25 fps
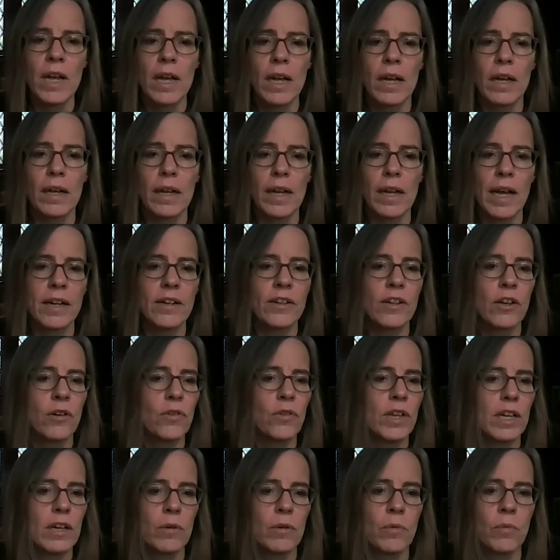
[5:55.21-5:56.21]
at
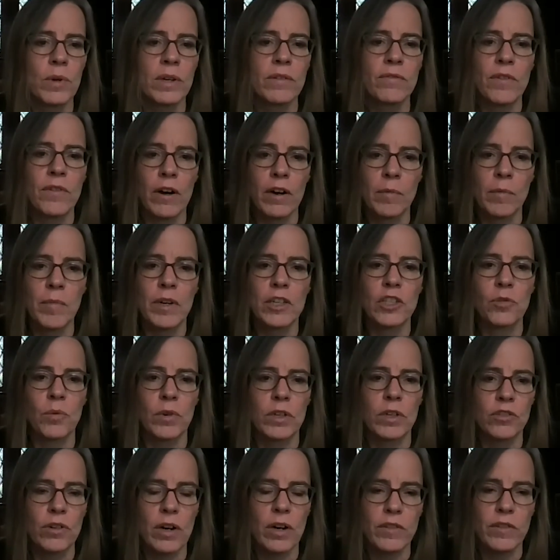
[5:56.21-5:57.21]
Nokia, we very much want
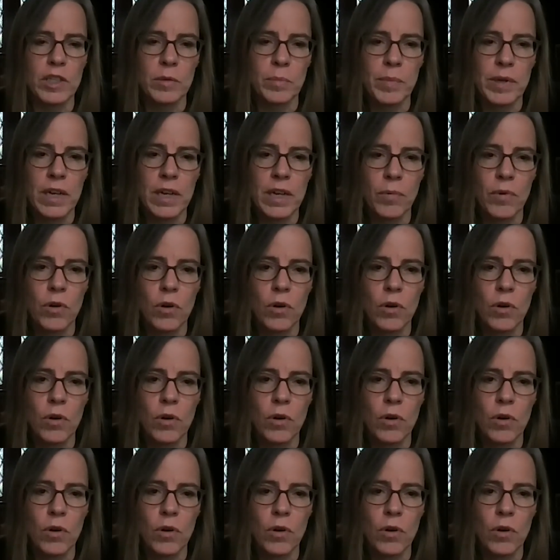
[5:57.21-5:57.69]
to drive a speak up